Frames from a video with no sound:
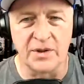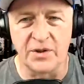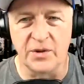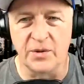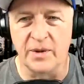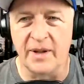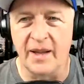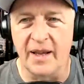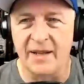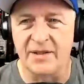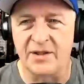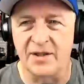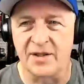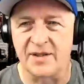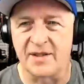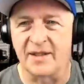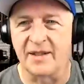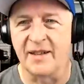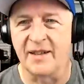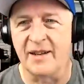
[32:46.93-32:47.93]
that just
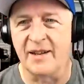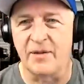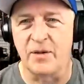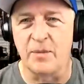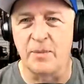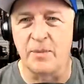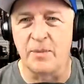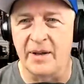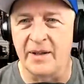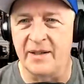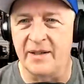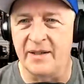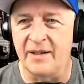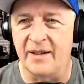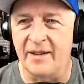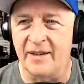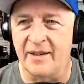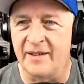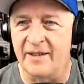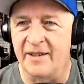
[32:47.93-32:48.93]
to get everybody,
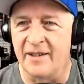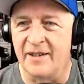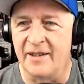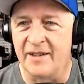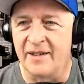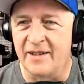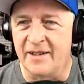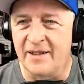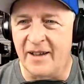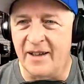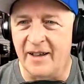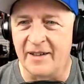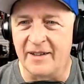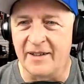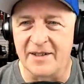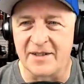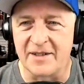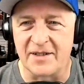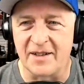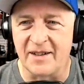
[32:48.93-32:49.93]
I
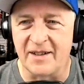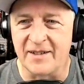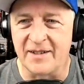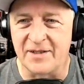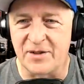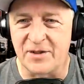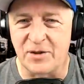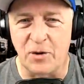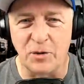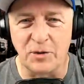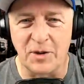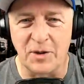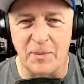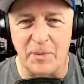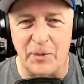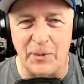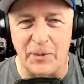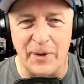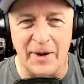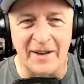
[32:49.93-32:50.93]
guess, stoked up
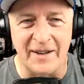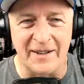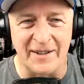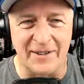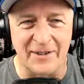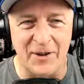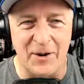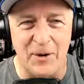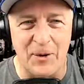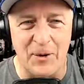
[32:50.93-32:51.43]
and ready to go.